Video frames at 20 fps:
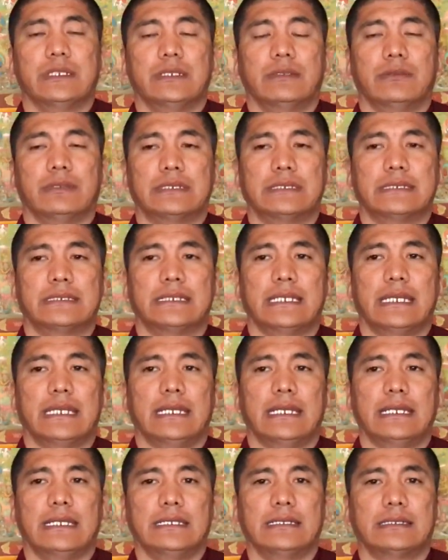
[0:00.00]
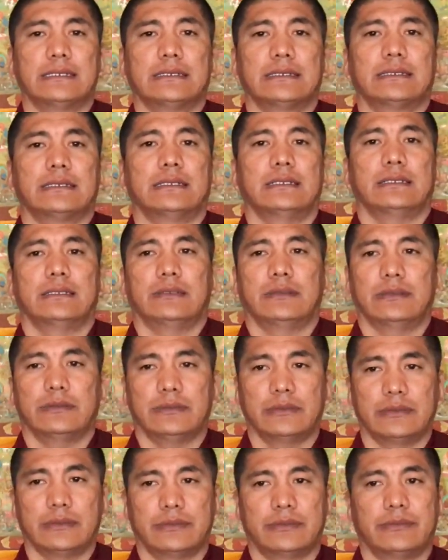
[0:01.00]
what to say. It's
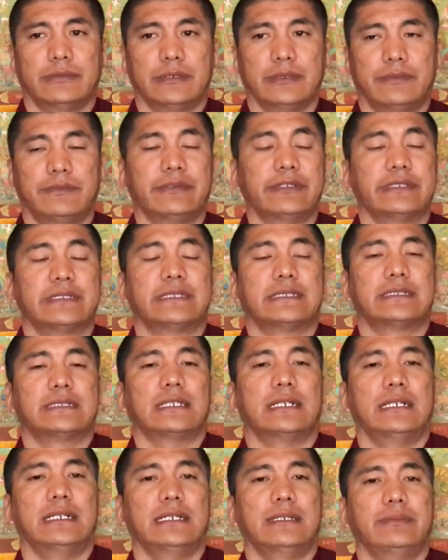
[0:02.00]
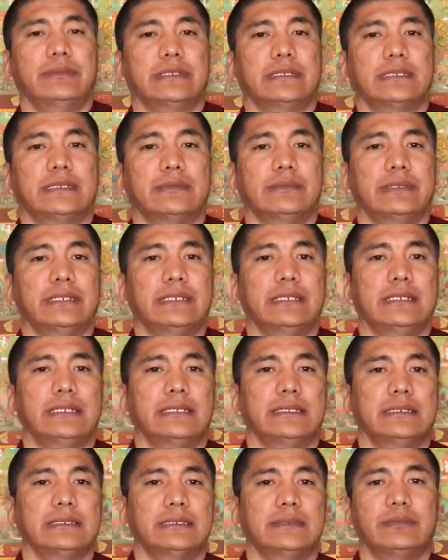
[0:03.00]
the first time it's
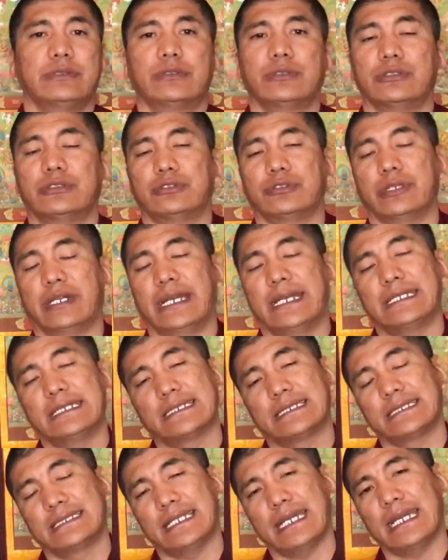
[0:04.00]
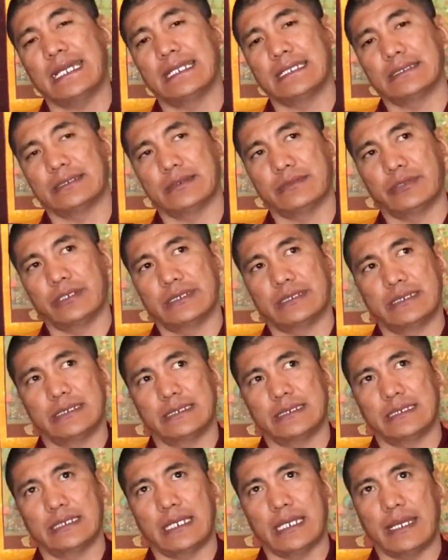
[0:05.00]
very difficult to understand what
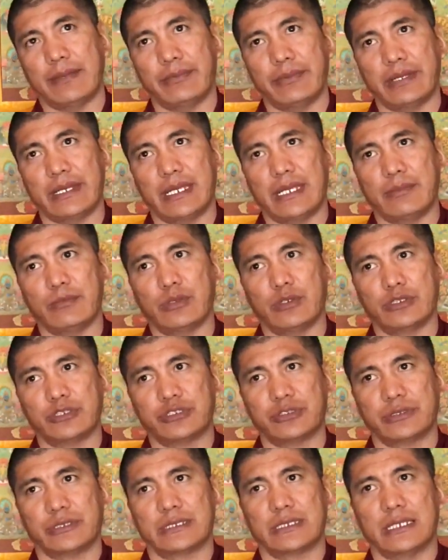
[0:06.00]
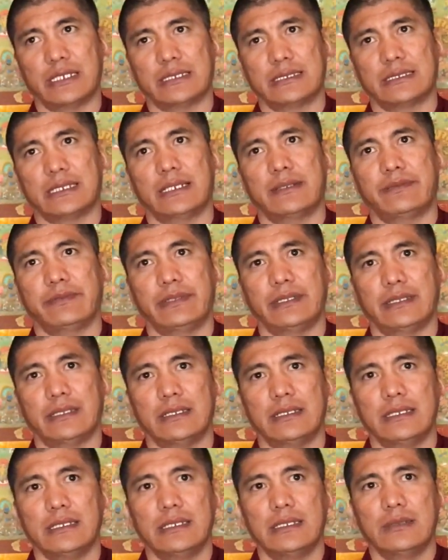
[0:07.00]
is every emotions are suffering.
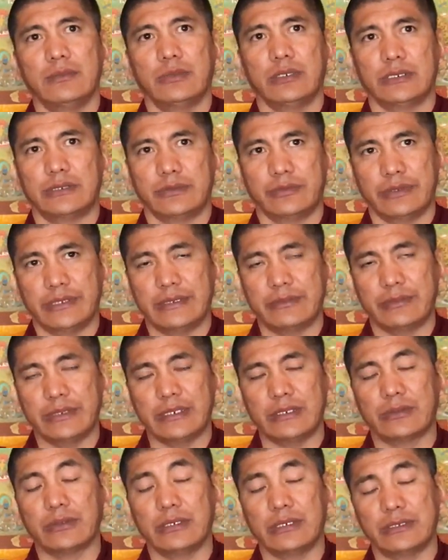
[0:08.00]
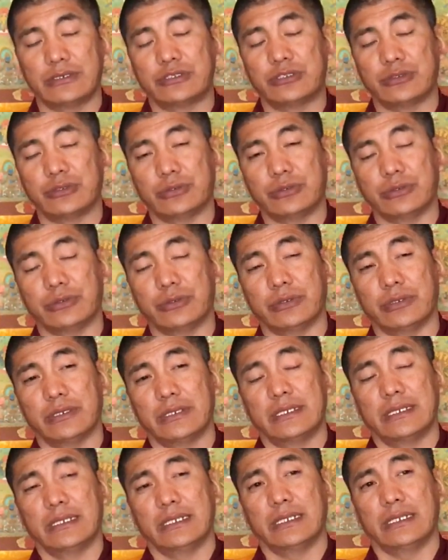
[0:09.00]
But when we go into
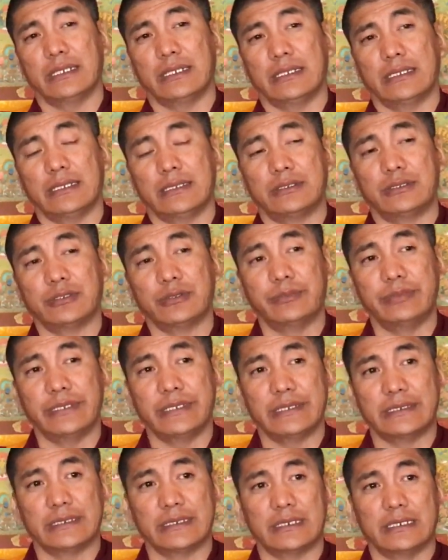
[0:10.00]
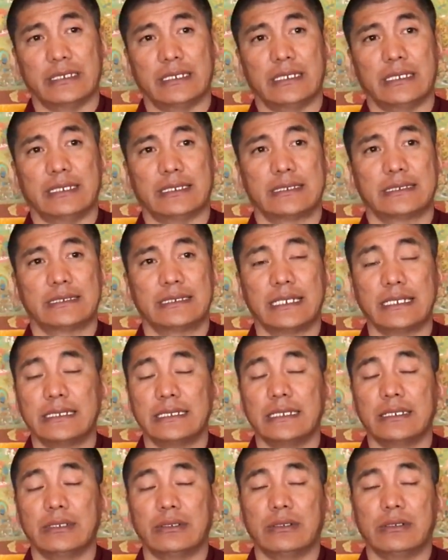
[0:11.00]
a little bit
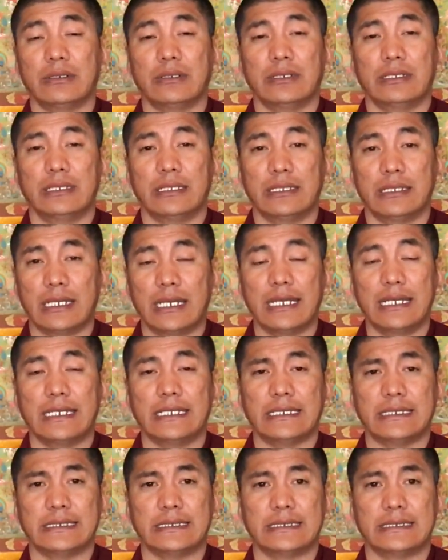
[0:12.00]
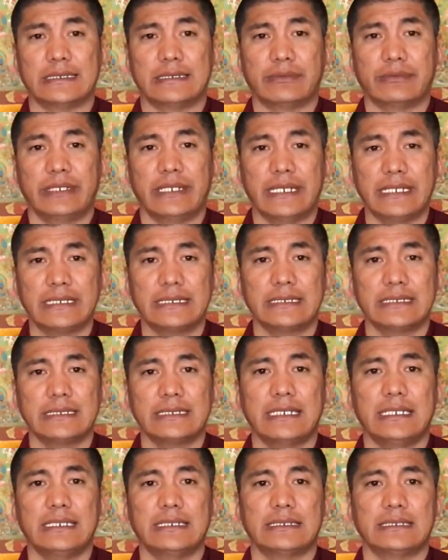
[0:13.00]
study or analyze, we
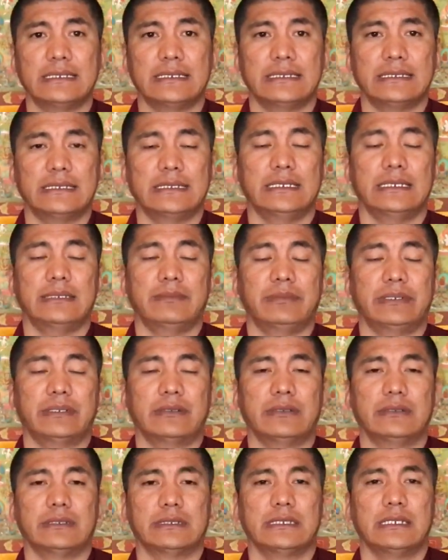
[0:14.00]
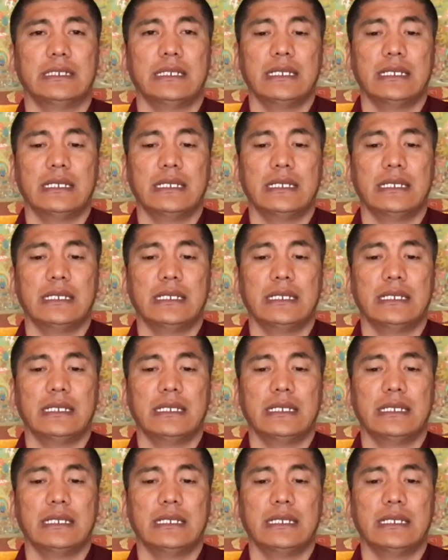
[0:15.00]
understand easily, because